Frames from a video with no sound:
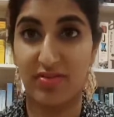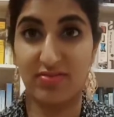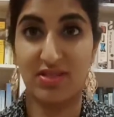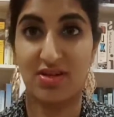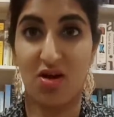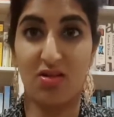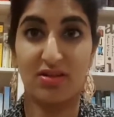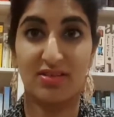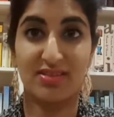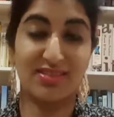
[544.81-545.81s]

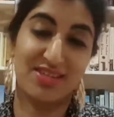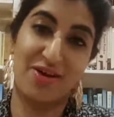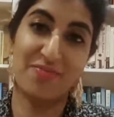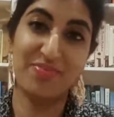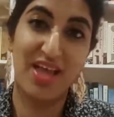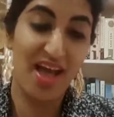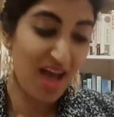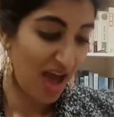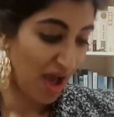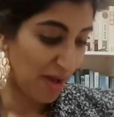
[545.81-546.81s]
$50, so,
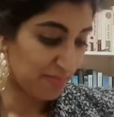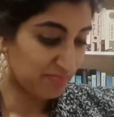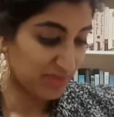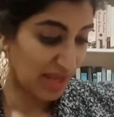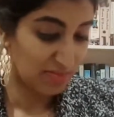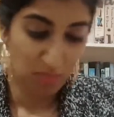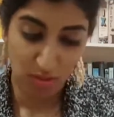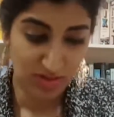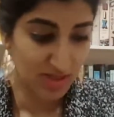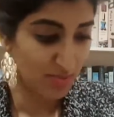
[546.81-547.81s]
and
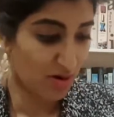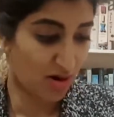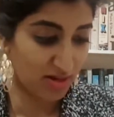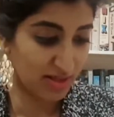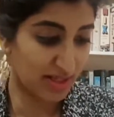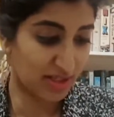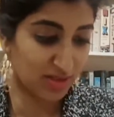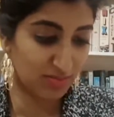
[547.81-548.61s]
most of them are like,